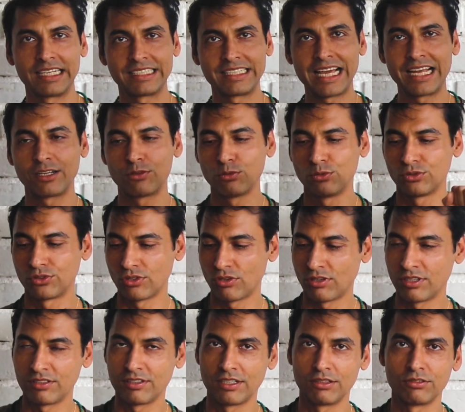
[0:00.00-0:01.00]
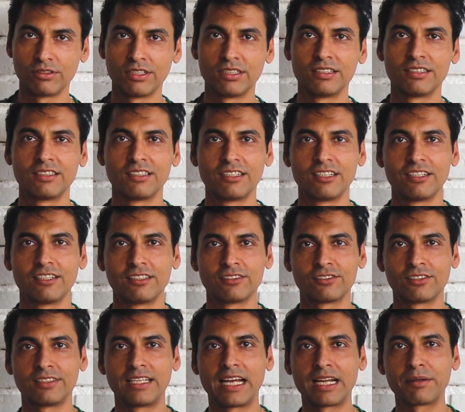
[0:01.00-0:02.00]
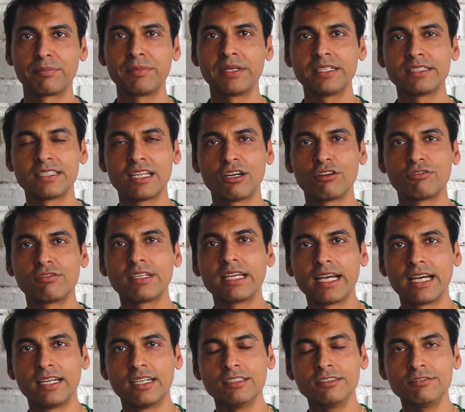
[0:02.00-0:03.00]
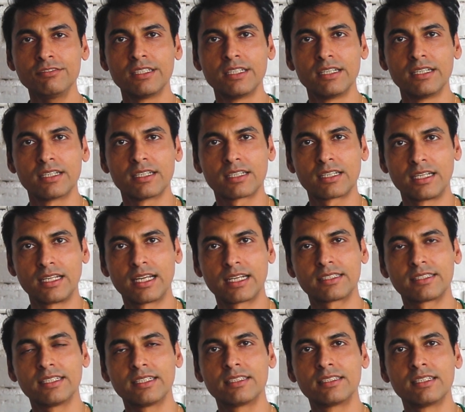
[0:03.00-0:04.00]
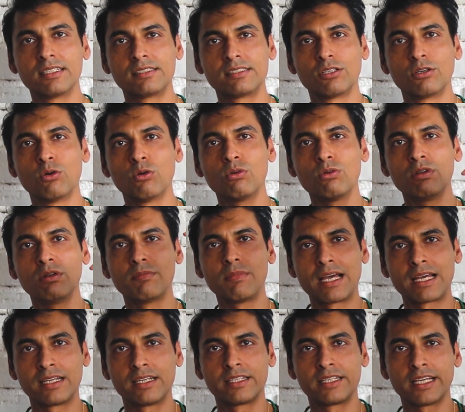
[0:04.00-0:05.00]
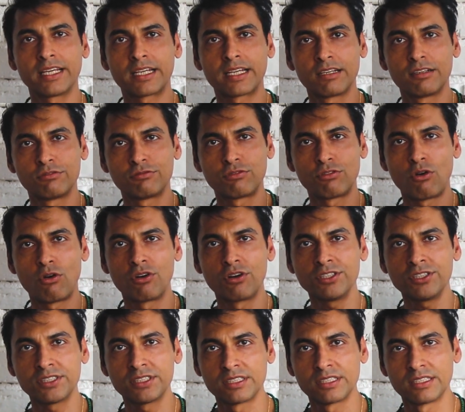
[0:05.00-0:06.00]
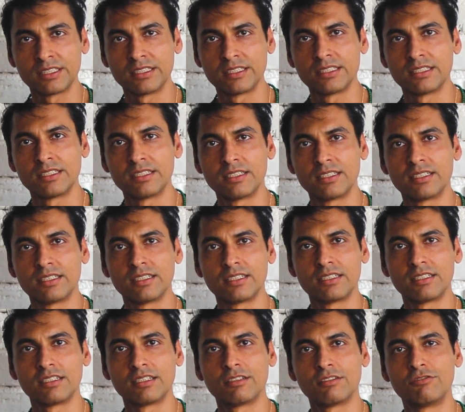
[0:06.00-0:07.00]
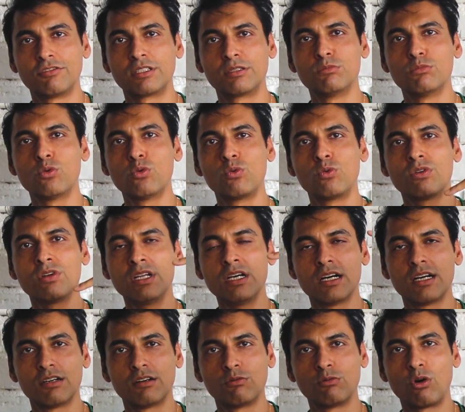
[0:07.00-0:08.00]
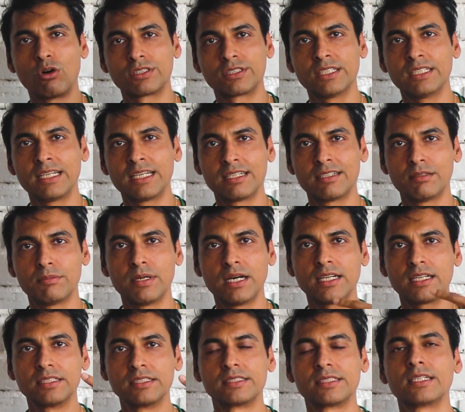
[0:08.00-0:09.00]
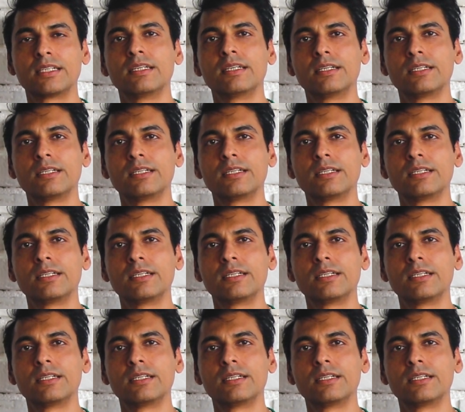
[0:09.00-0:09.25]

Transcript: and tattoos all around. So that means now we have connected this whole magnetic force with moon, water, and our bodies.